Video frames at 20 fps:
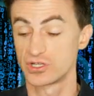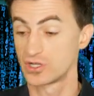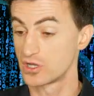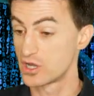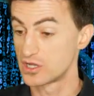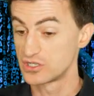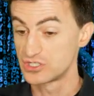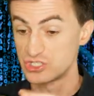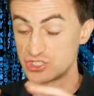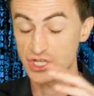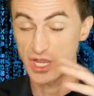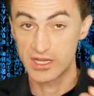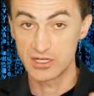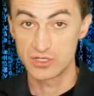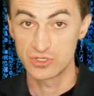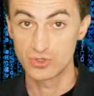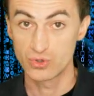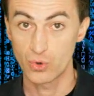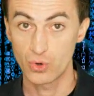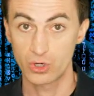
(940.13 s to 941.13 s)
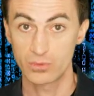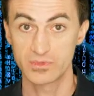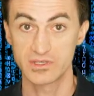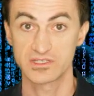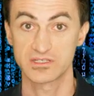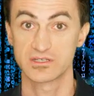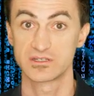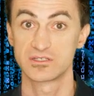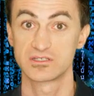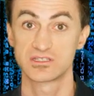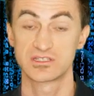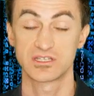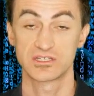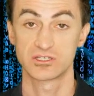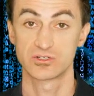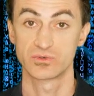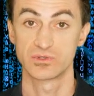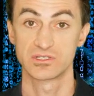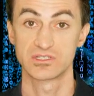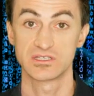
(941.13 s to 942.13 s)
ginormous
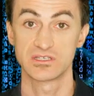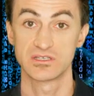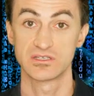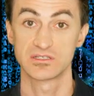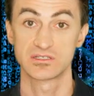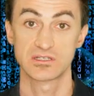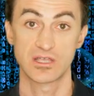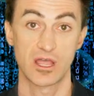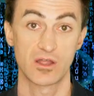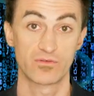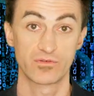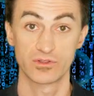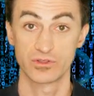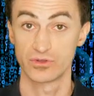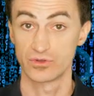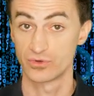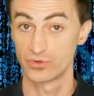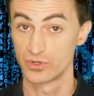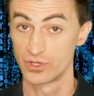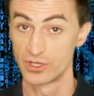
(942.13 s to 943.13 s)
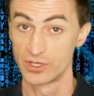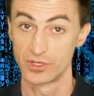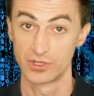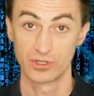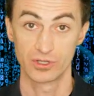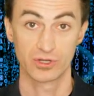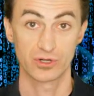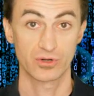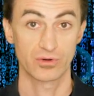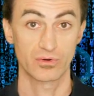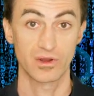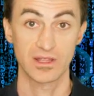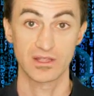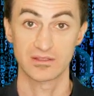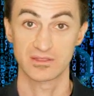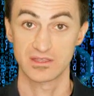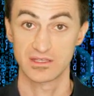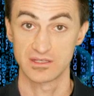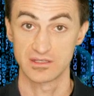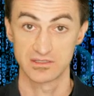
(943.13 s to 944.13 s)
constituencies, however you create
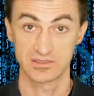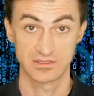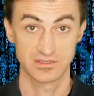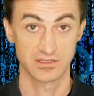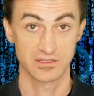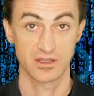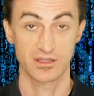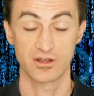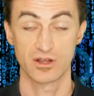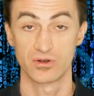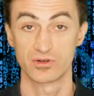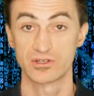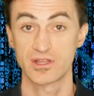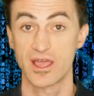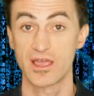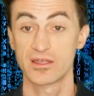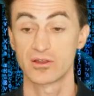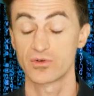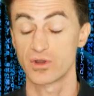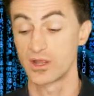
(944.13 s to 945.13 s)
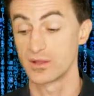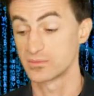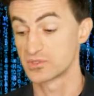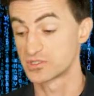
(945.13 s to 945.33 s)
these, diagrams,